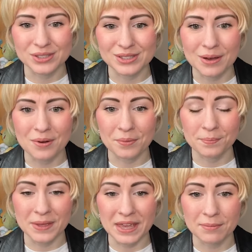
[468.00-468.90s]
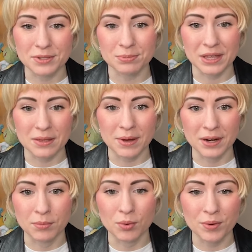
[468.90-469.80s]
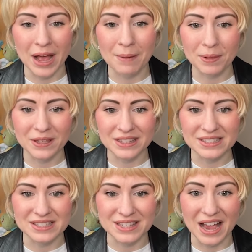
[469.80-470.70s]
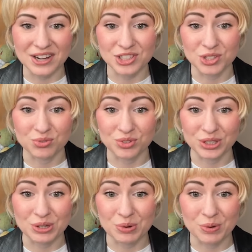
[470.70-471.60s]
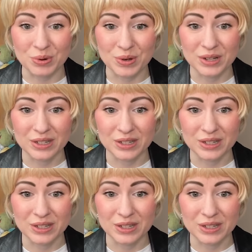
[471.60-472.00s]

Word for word: so being able to play them on a mobile app like this is actually really cool.